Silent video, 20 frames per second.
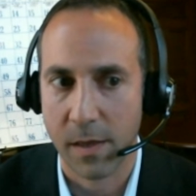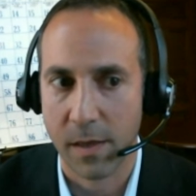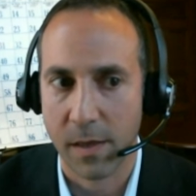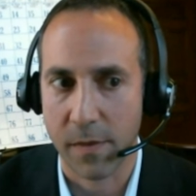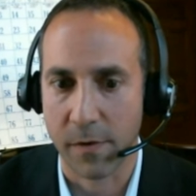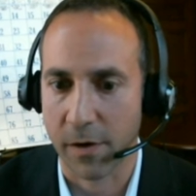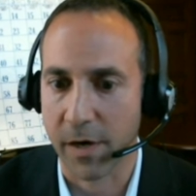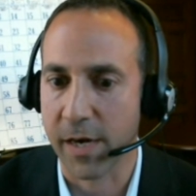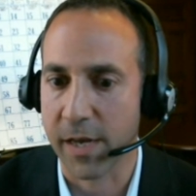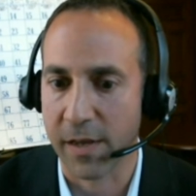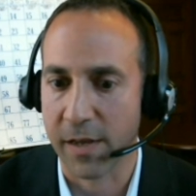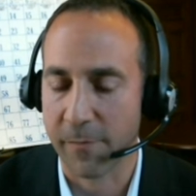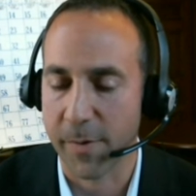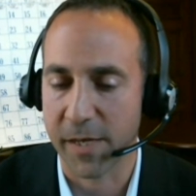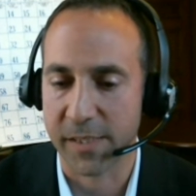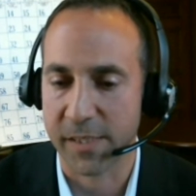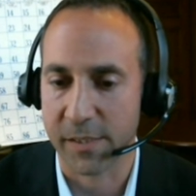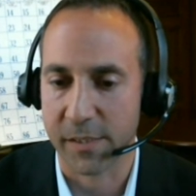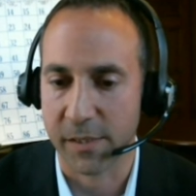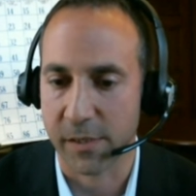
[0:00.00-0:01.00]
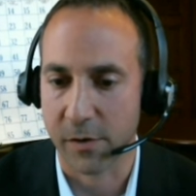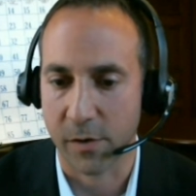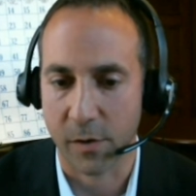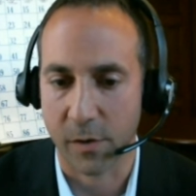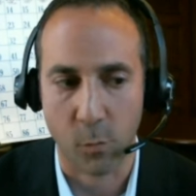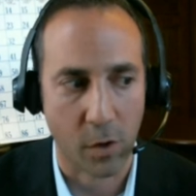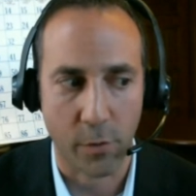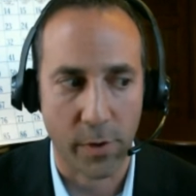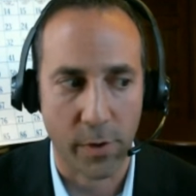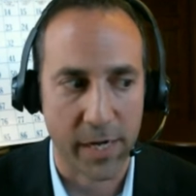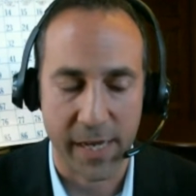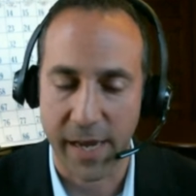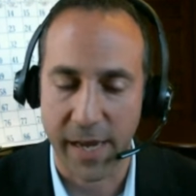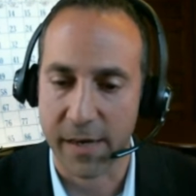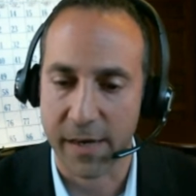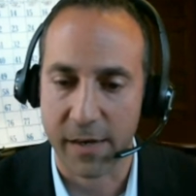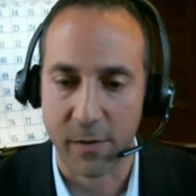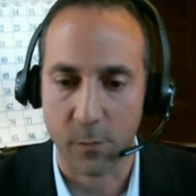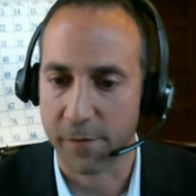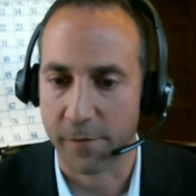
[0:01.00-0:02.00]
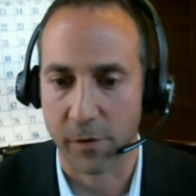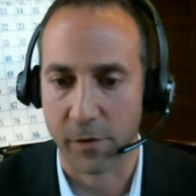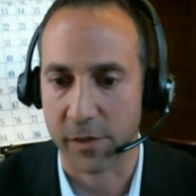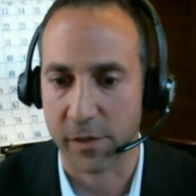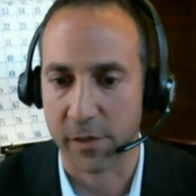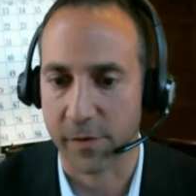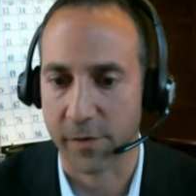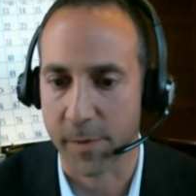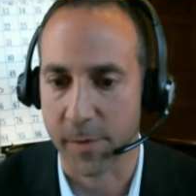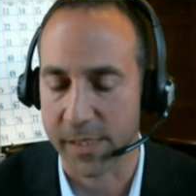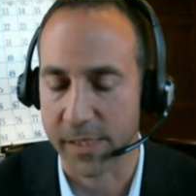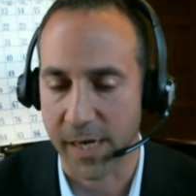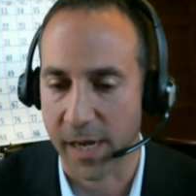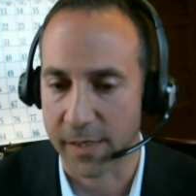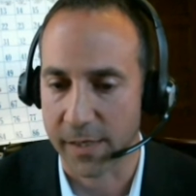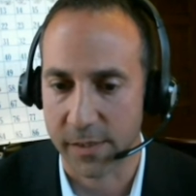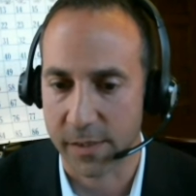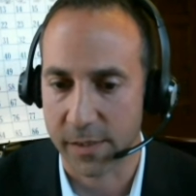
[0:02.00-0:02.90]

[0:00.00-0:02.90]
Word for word: they're going to give business to you and we're already getting referrals from these guys you